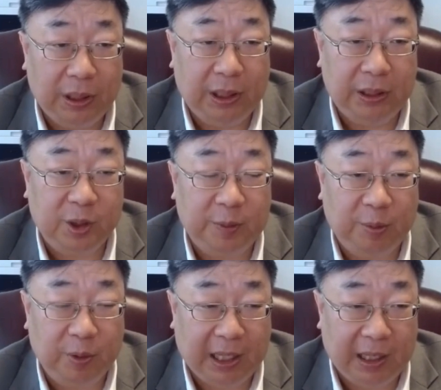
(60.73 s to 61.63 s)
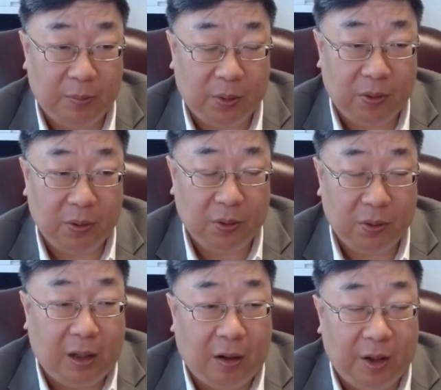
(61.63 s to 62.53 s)
and then it's going to be reliable.
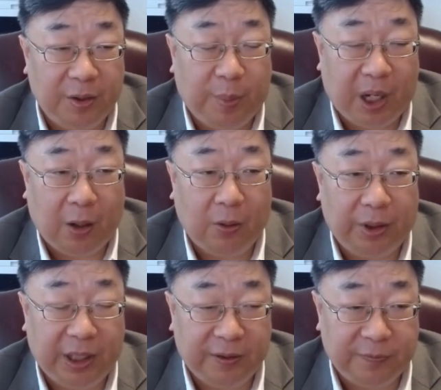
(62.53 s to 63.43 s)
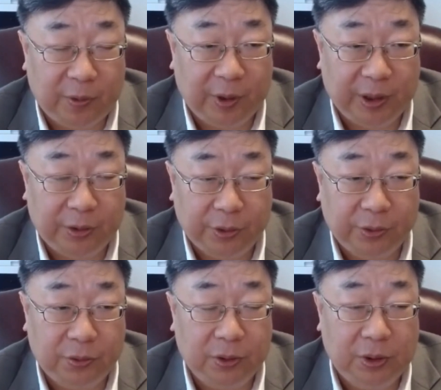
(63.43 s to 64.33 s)
All the power that's flowing
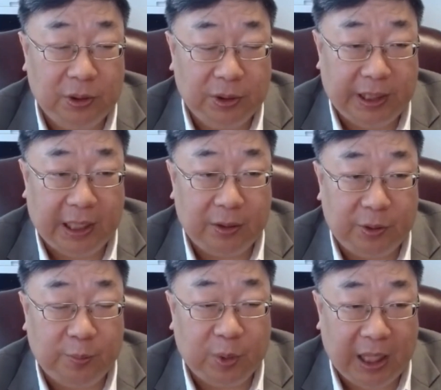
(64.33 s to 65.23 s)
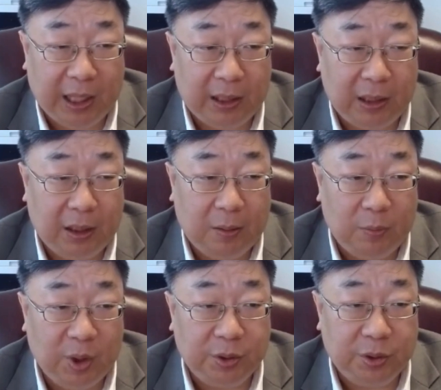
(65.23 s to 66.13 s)
through that new plant
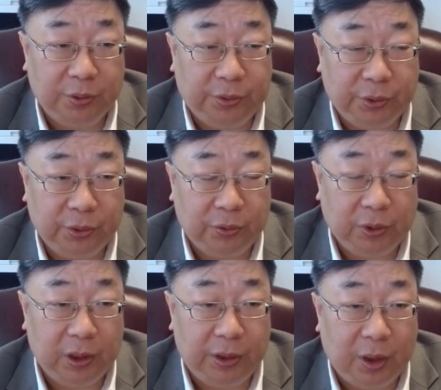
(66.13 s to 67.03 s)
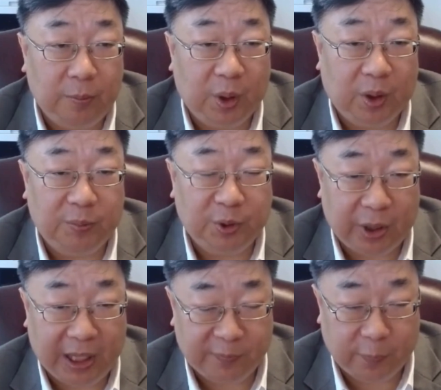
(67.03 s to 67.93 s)
must go through a number of
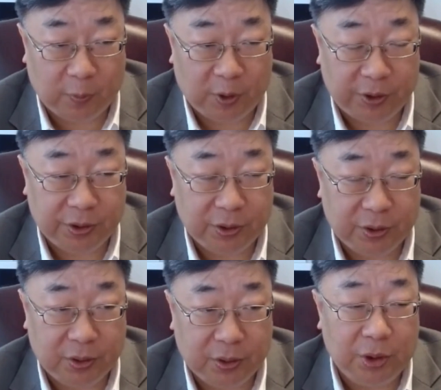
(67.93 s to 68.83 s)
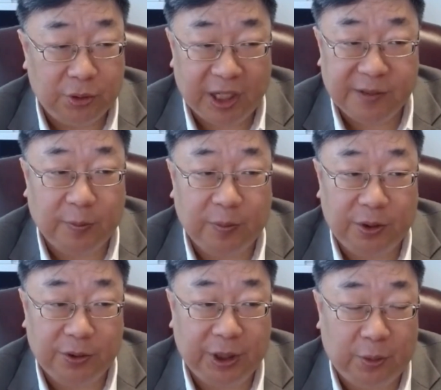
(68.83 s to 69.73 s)
transformers. Transformers
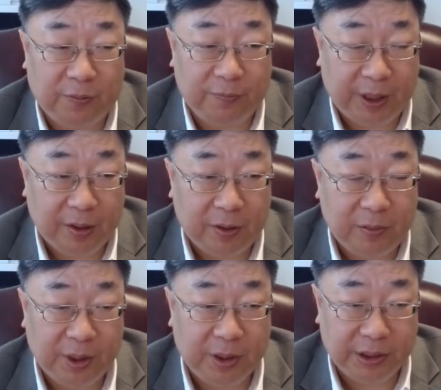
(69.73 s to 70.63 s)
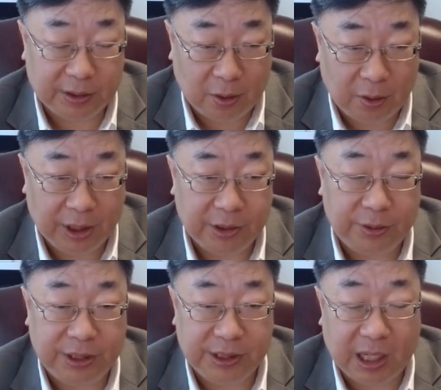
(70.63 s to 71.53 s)
usually don't fail because as long as you
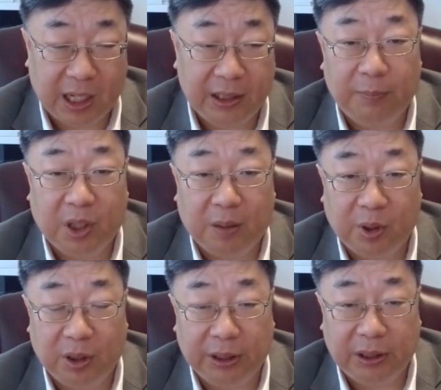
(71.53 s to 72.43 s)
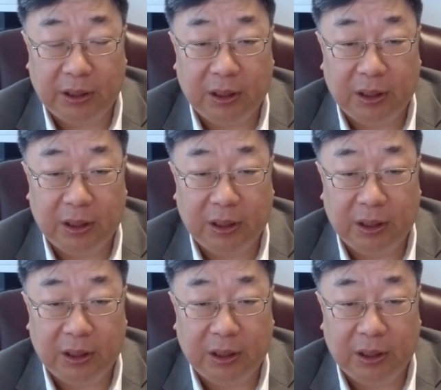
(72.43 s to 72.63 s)
design properly